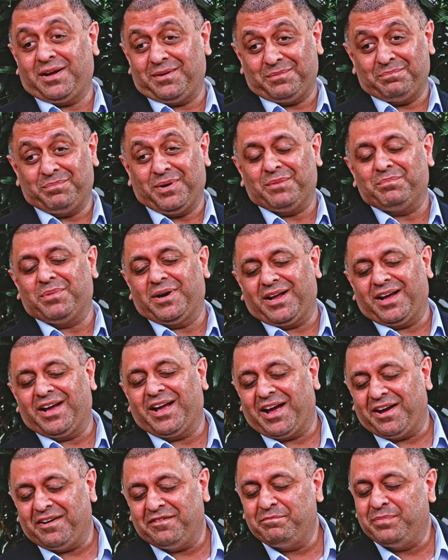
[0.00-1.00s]
I
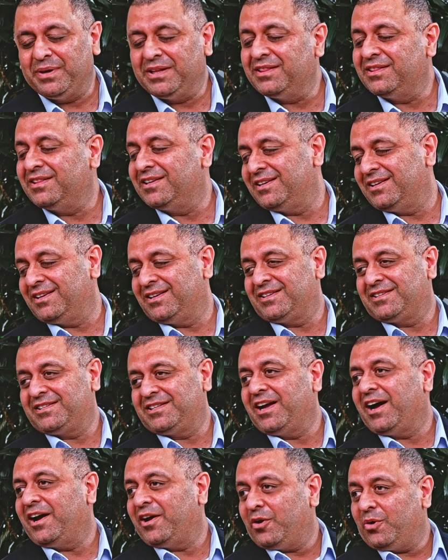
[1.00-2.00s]
have been the
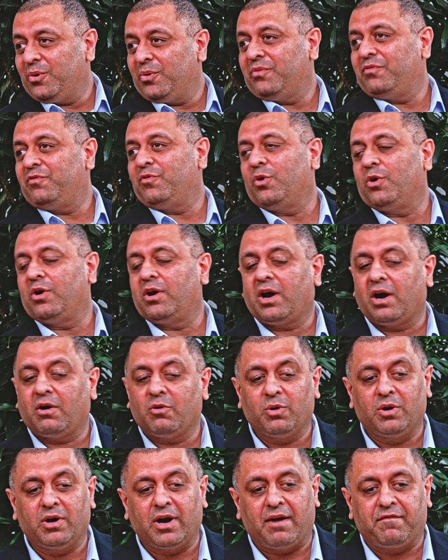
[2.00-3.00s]
CIO for
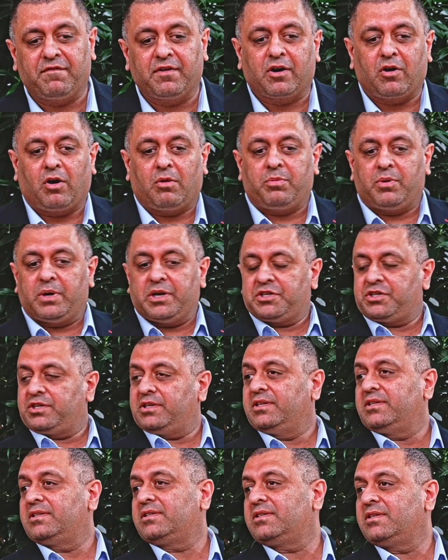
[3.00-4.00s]
our Africa
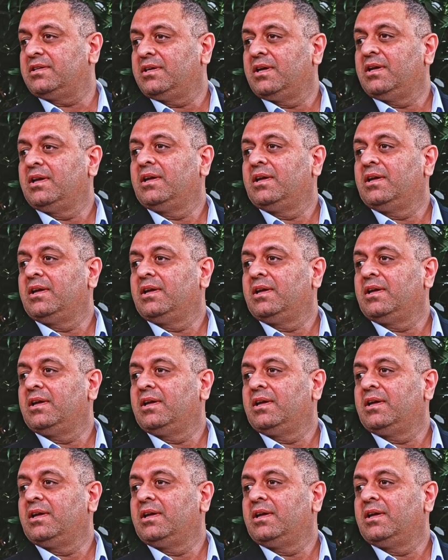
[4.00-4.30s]
operations